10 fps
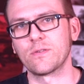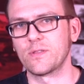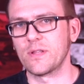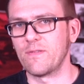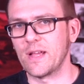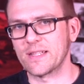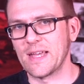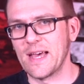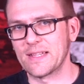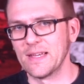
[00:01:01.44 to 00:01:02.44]
or stuff like
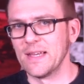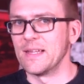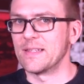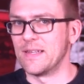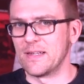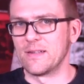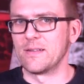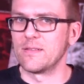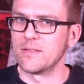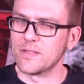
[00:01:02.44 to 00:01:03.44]
that,
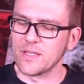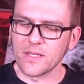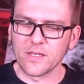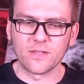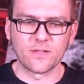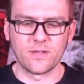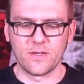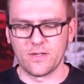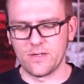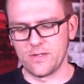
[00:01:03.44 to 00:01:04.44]
then these
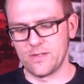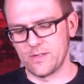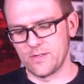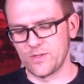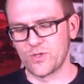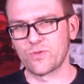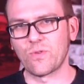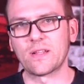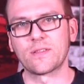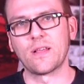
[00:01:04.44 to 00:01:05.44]

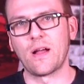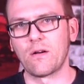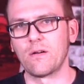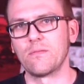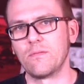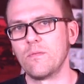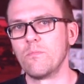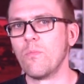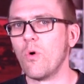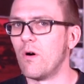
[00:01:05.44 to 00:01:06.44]
struts are
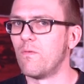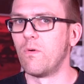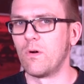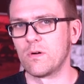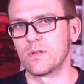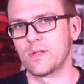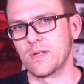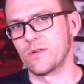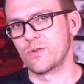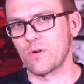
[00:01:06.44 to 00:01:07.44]
more worn
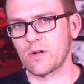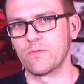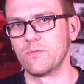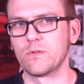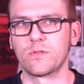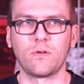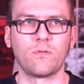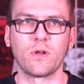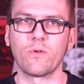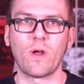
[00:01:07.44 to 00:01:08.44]
than a truck who's
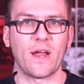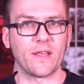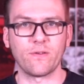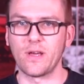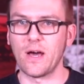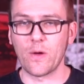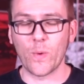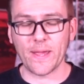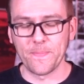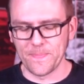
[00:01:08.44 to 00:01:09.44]
only riding on a
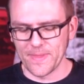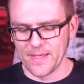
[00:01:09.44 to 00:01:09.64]
highway.